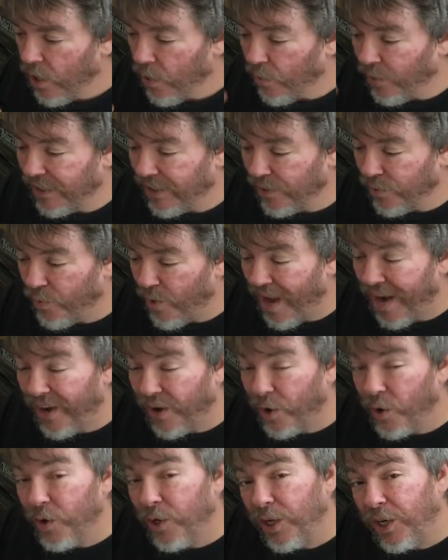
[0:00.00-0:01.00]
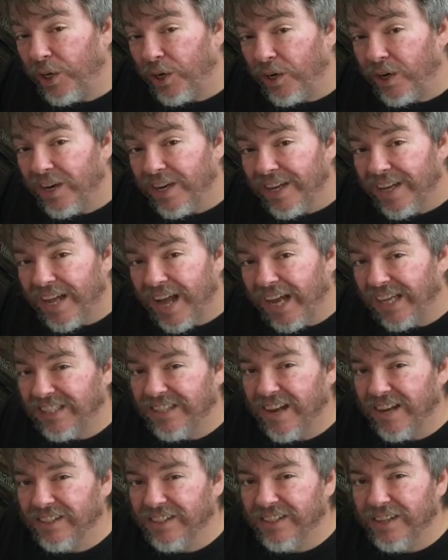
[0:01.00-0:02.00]
Which is why earlier I
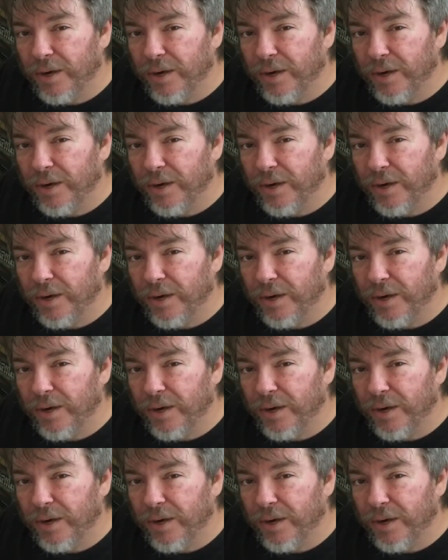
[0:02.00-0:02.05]
talked a